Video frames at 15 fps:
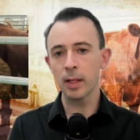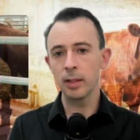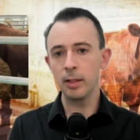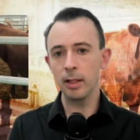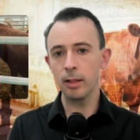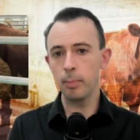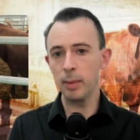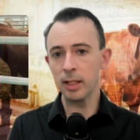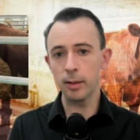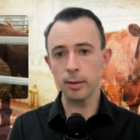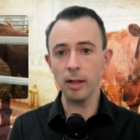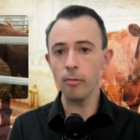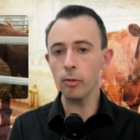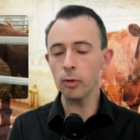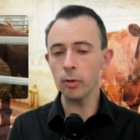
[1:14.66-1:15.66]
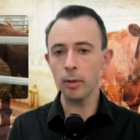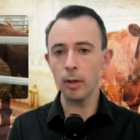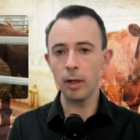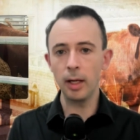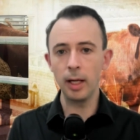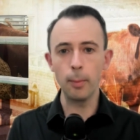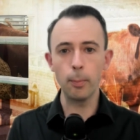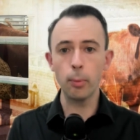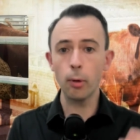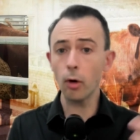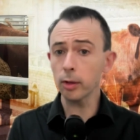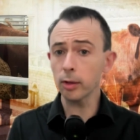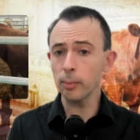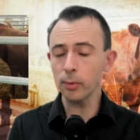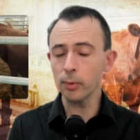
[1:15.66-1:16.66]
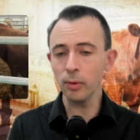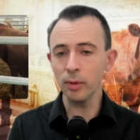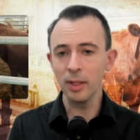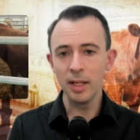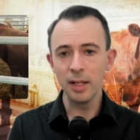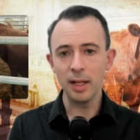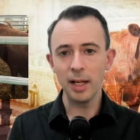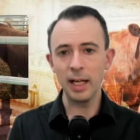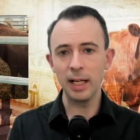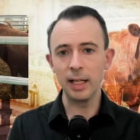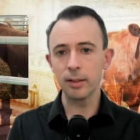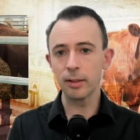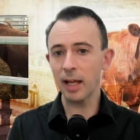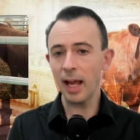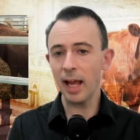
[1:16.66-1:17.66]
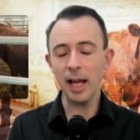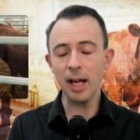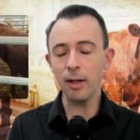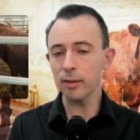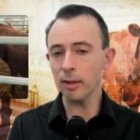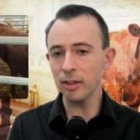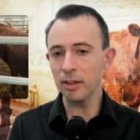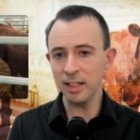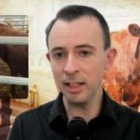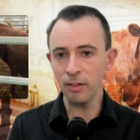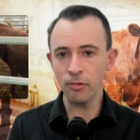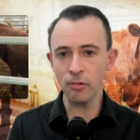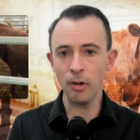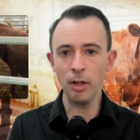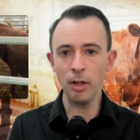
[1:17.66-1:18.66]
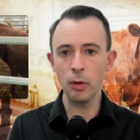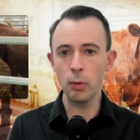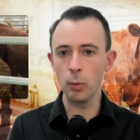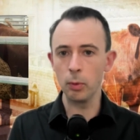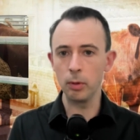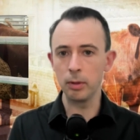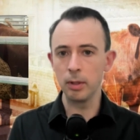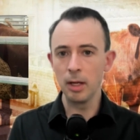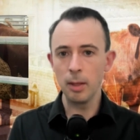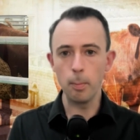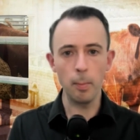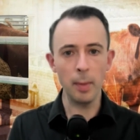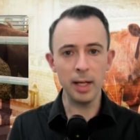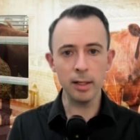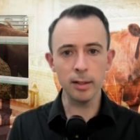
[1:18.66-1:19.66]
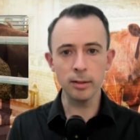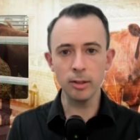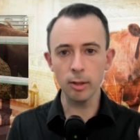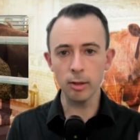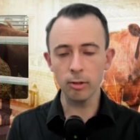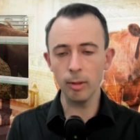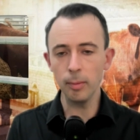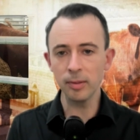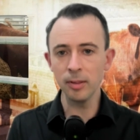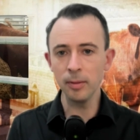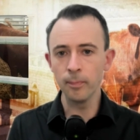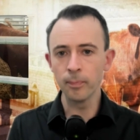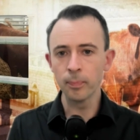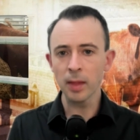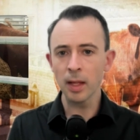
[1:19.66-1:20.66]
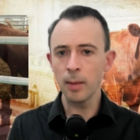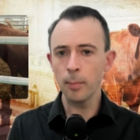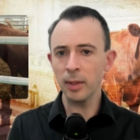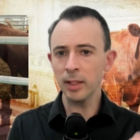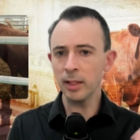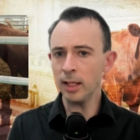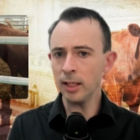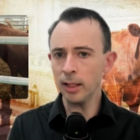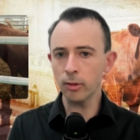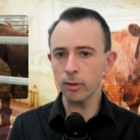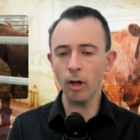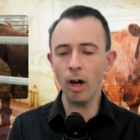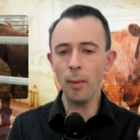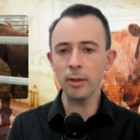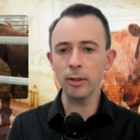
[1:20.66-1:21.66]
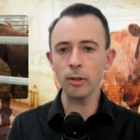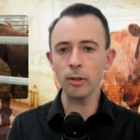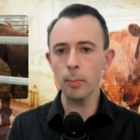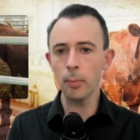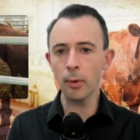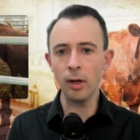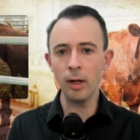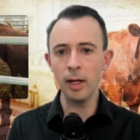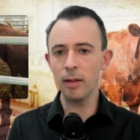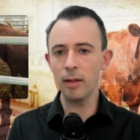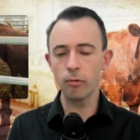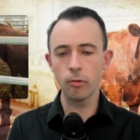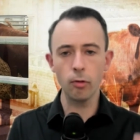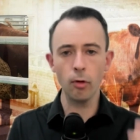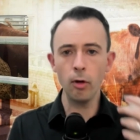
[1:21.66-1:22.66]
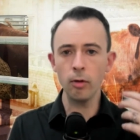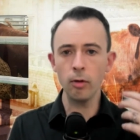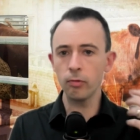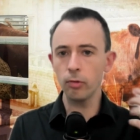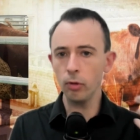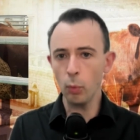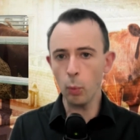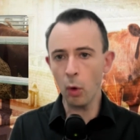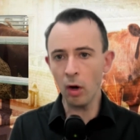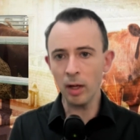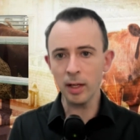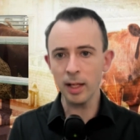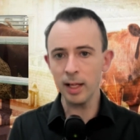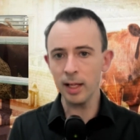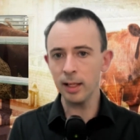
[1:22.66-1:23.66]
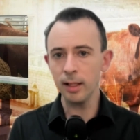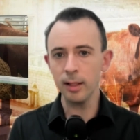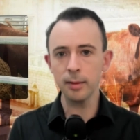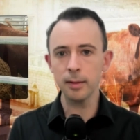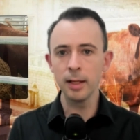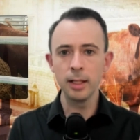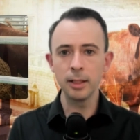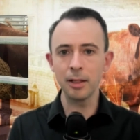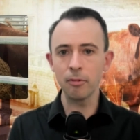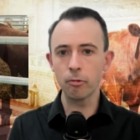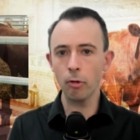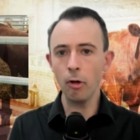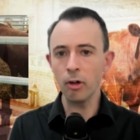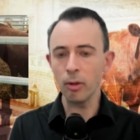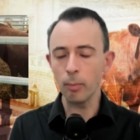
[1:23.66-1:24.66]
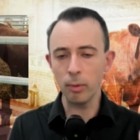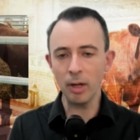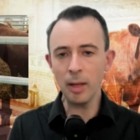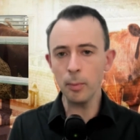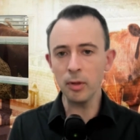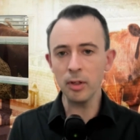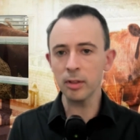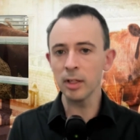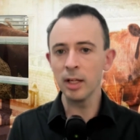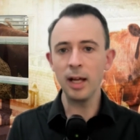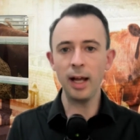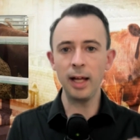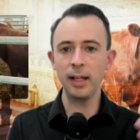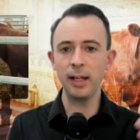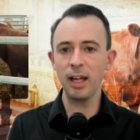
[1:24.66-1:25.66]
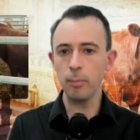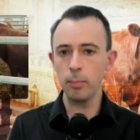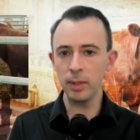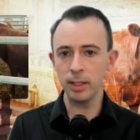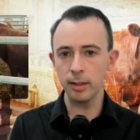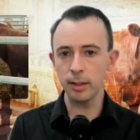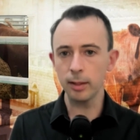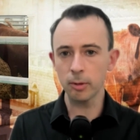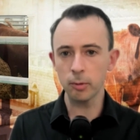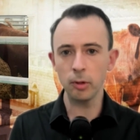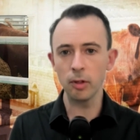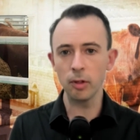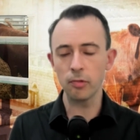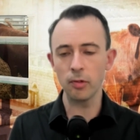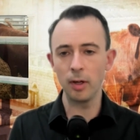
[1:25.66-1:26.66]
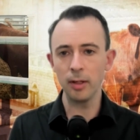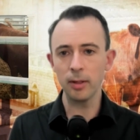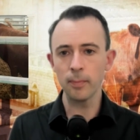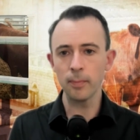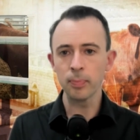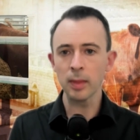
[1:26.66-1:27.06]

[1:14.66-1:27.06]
there have been several uh, possible uh, cows identified who would match the description. But then, as time has gone by, they've grown a few white hairs, they've grown a blemish, and they have been disqualified.